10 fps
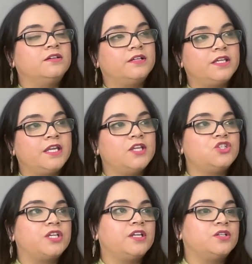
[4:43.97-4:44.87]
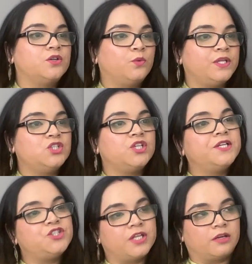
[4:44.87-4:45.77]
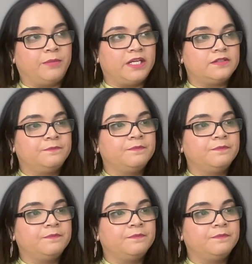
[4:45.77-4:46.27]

king h8, queen g8 checkmate.